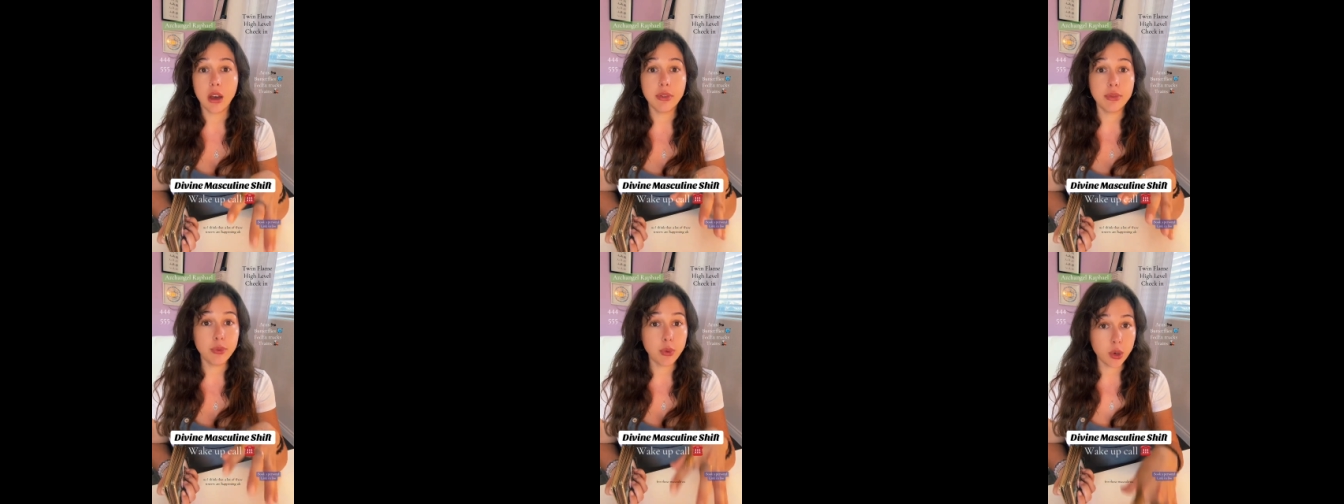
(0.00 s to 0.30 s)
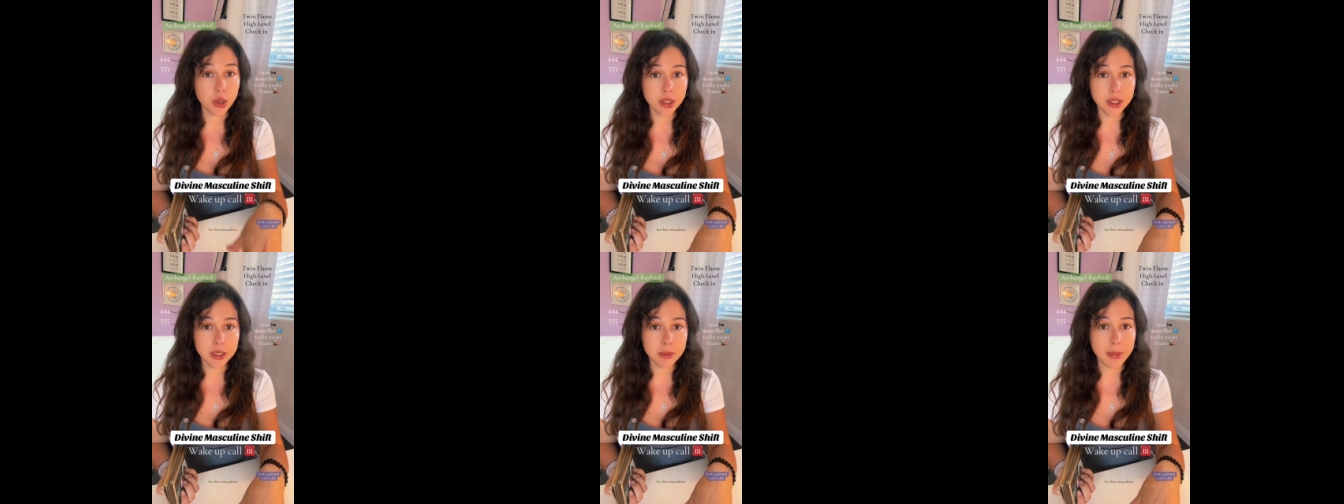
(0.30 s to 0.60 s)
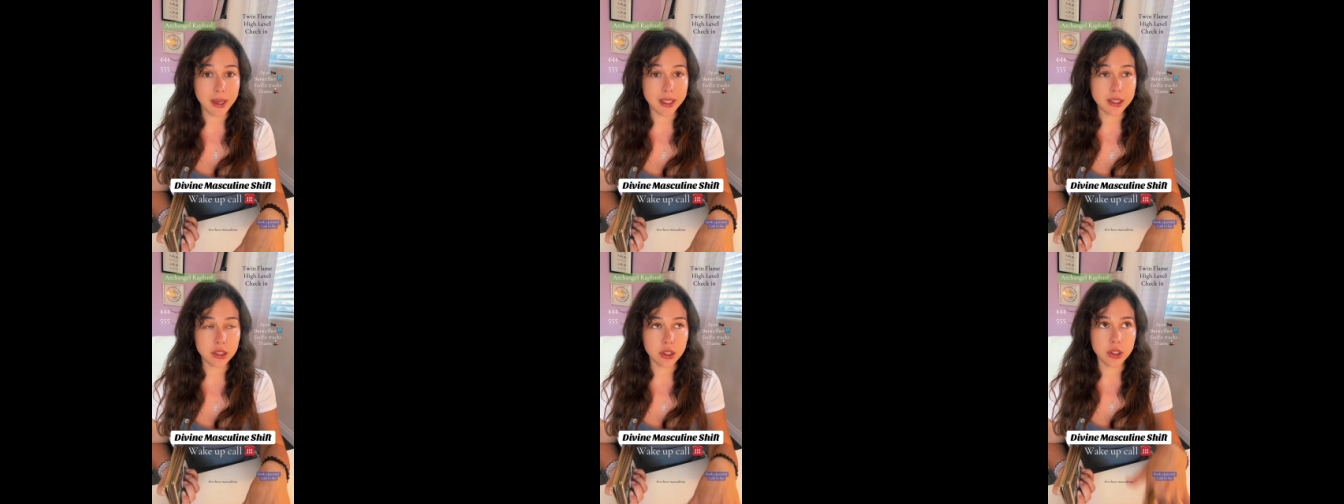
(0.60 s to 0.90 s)
for these
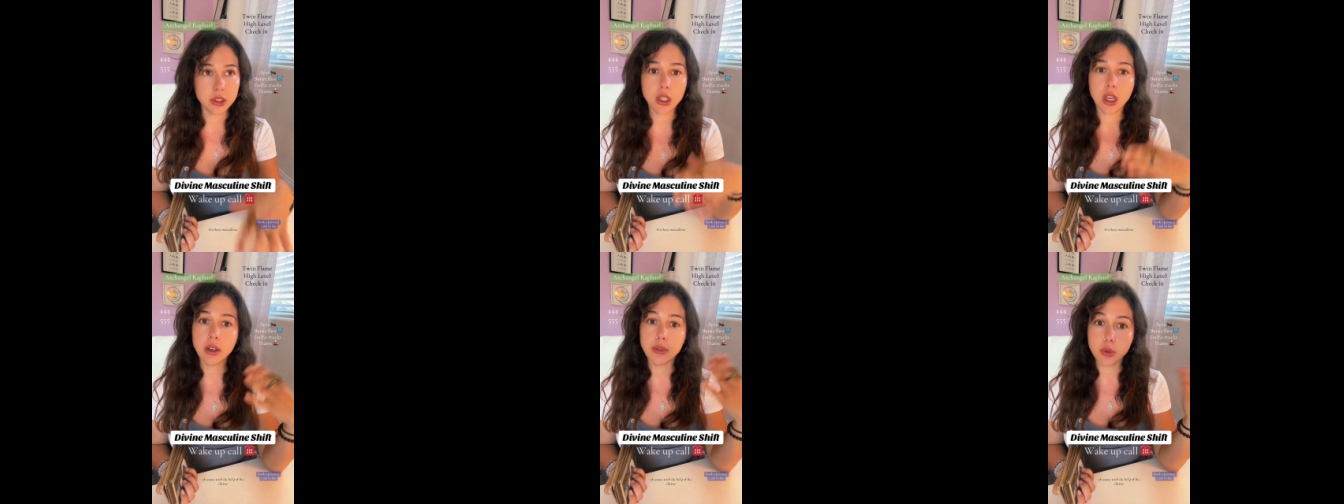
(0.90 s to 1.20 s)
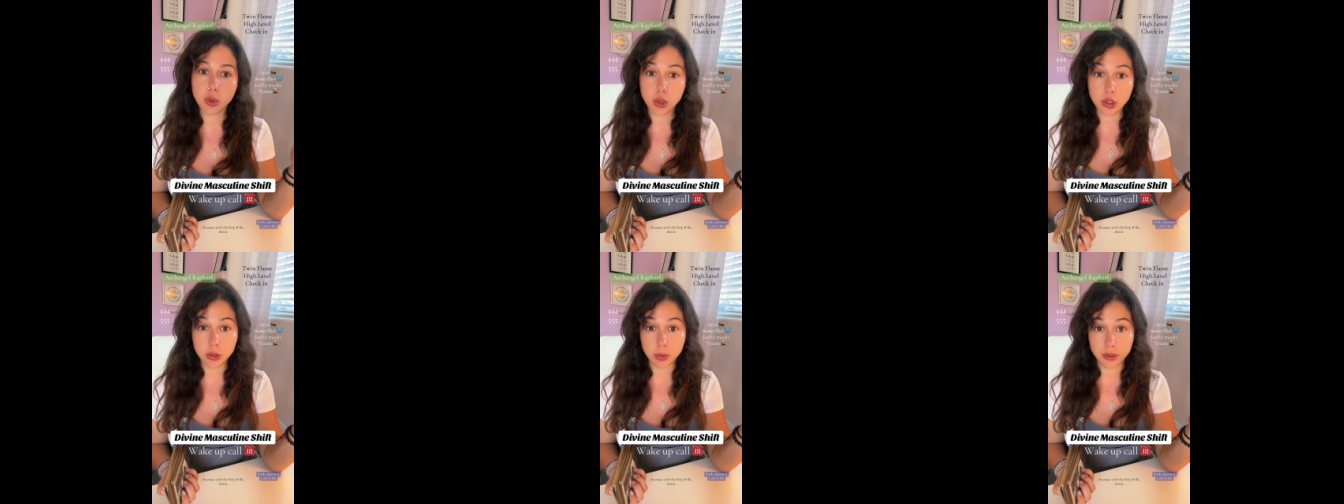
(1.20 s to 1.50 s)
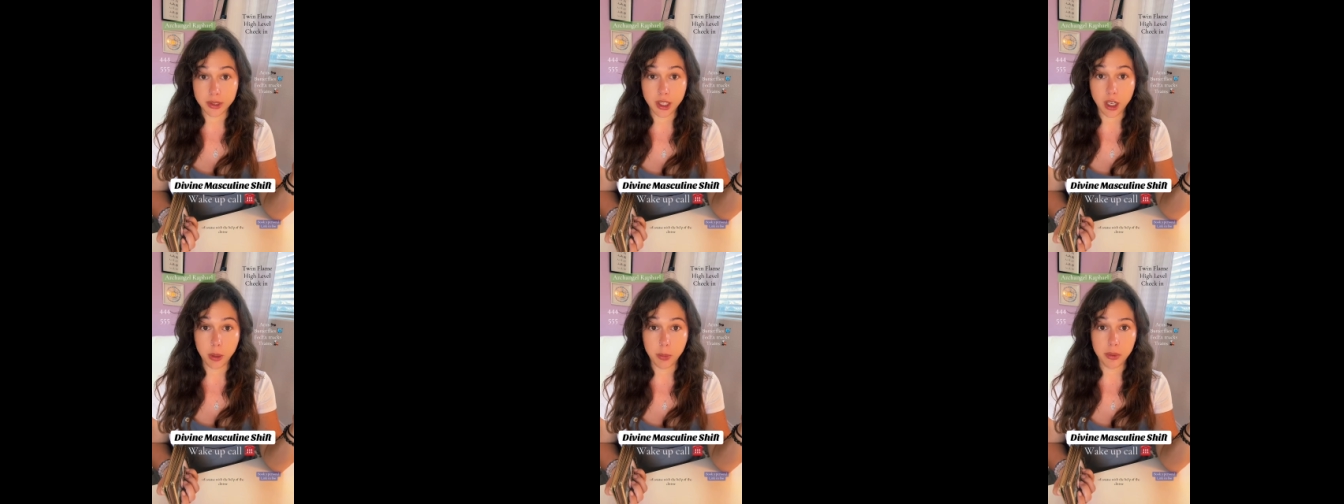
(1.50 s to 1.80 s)
masculines, of course with
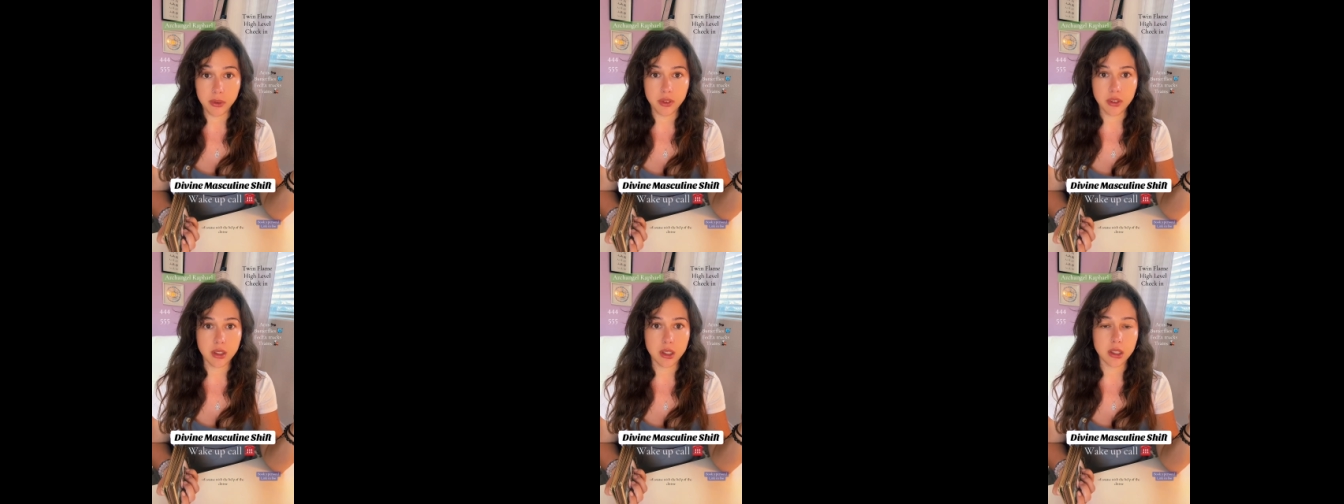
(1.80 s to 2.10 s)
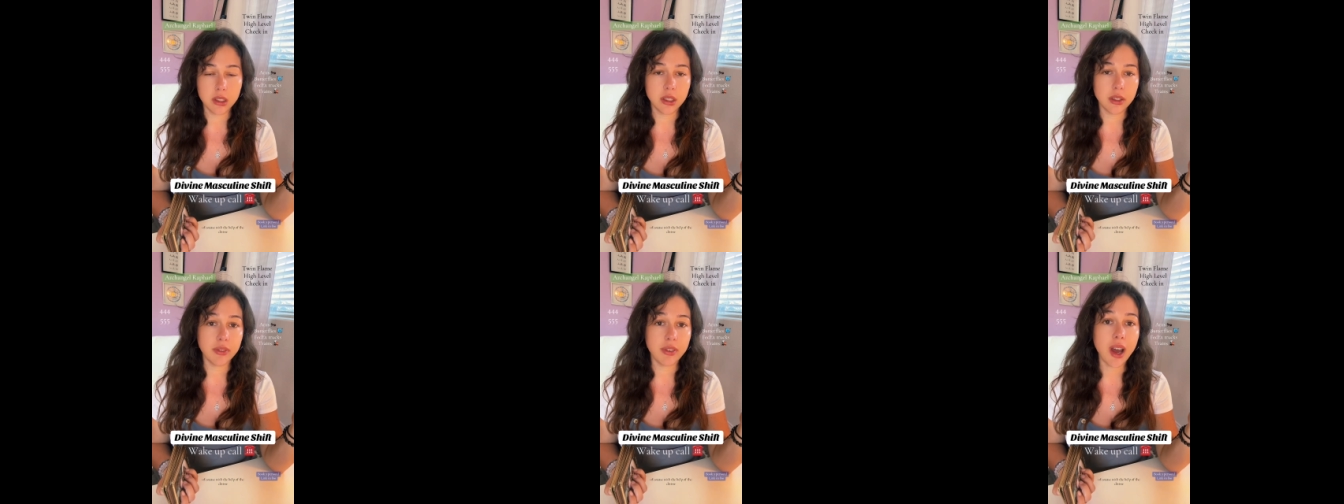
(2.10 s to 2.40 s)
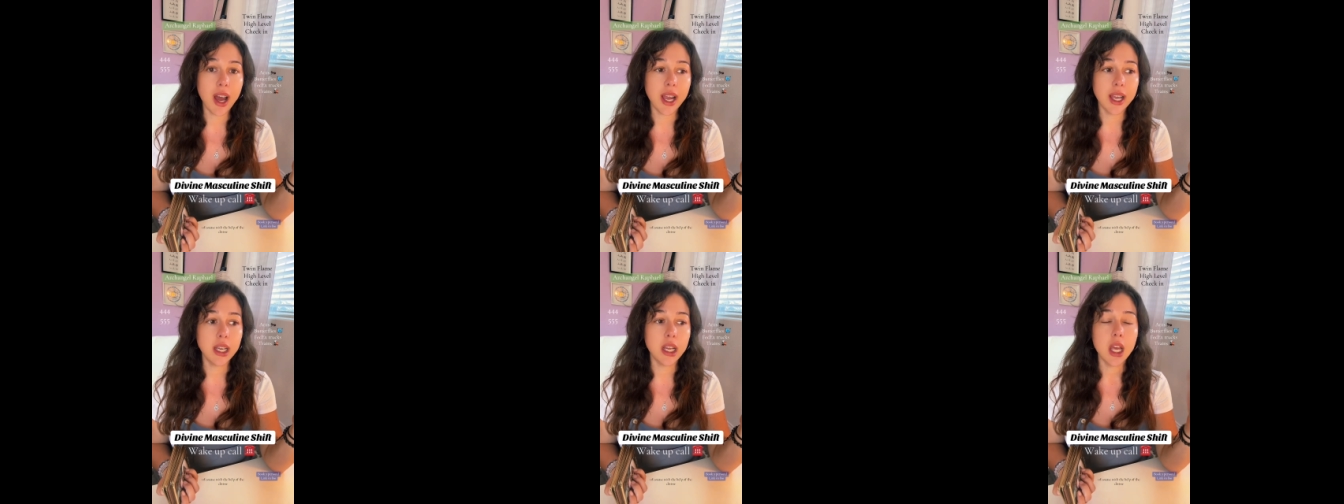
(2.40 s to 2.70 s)
the help of the
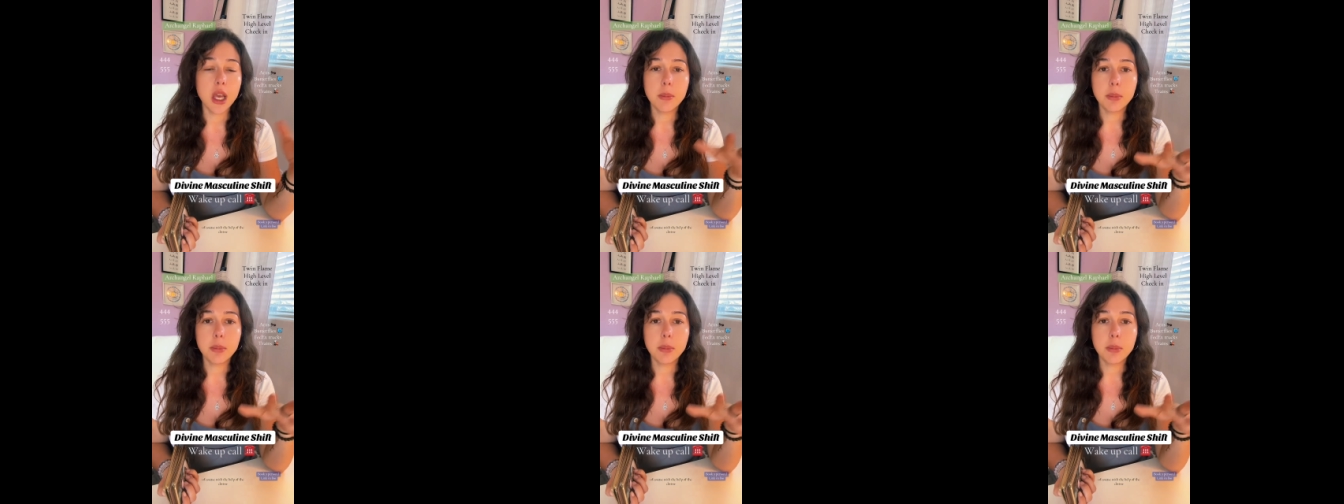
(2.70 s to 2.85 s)
divine,